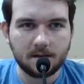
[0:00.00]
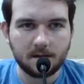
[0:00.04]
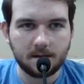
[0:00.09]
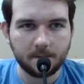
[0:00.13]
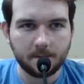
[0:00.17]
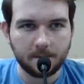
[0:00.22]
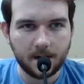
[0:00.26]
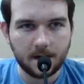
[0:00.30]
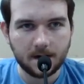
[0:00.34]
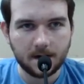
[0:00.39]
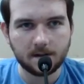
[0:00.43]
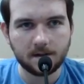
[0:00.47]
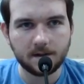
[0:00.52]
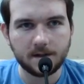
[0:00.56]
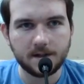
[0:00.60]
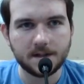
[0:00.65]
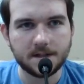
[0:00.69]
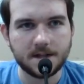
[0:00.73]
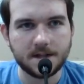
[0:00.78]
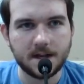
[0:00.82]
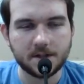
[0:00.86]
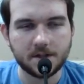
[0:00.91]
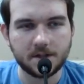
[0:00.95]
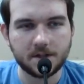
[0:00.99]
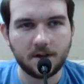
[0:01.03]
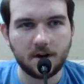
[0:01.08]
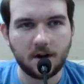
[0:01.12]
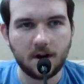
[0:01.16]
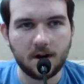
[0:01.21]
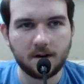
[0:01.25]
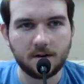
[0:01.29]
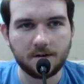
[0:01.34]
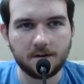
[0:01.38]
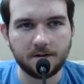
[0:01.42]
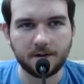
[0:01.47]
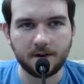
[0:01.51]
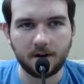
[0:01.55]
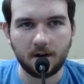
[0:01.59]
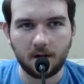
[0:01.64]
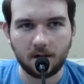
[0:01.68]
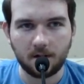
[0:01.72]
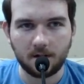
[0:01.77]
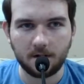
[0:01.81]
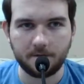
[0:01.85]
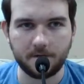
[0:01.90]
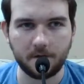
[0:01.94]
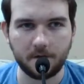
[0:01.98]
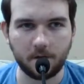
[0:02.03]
Apparently it's actually harder than all of the